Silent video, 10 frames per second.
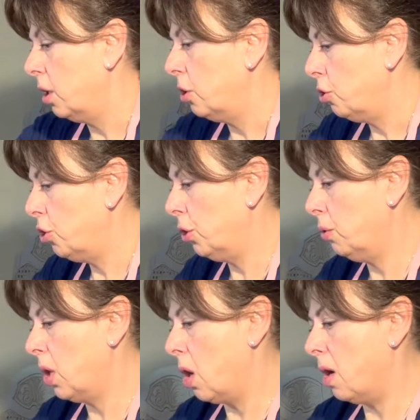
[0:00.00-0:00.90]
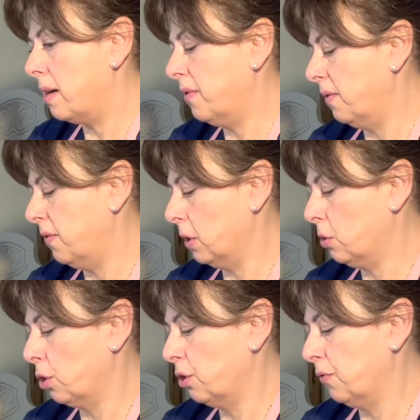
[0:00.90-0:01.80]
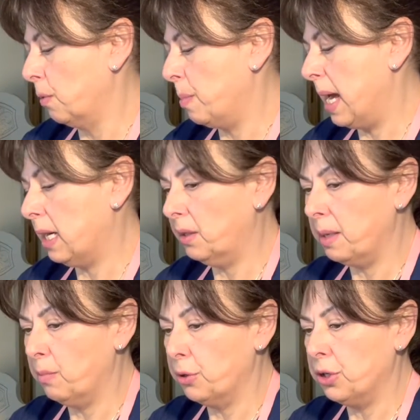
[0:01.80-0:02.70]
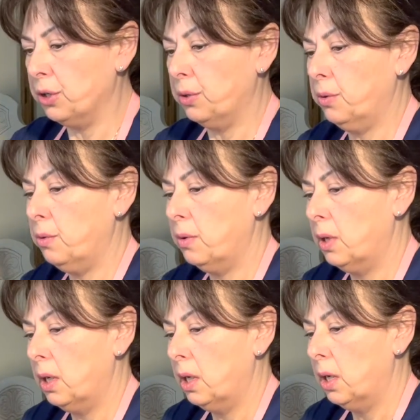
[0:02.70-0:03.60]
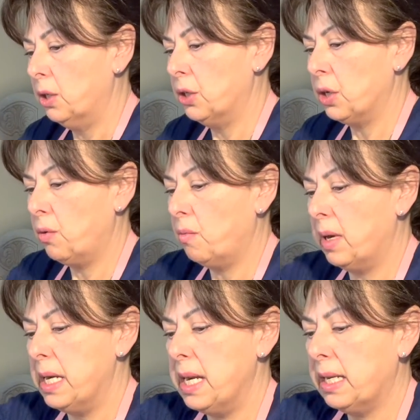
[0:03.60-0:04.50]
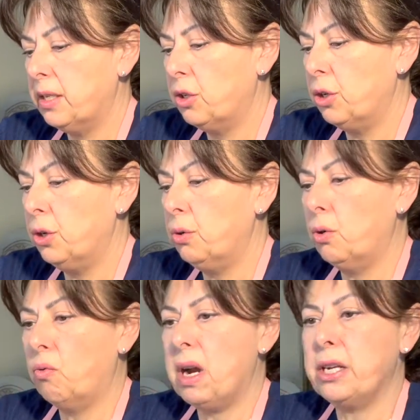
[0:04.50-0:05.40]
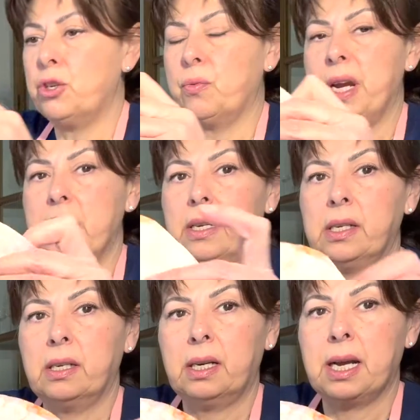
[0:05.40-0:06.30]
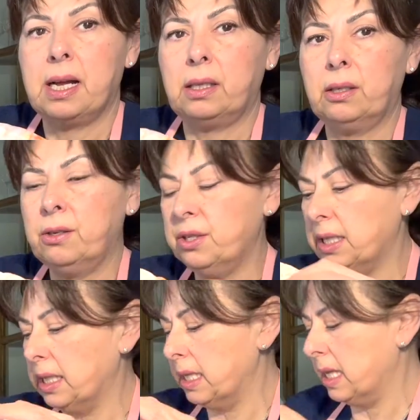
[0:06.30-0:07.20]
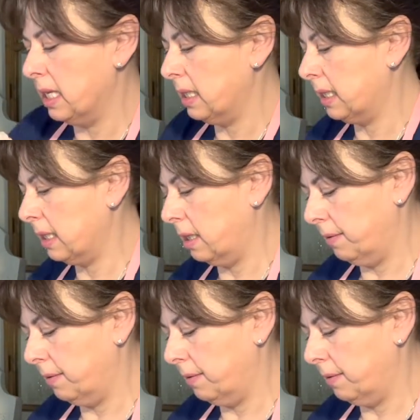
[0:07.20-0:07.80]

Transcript: 2 coffee filters for petal number 2. So my next 2 graduated colors like this,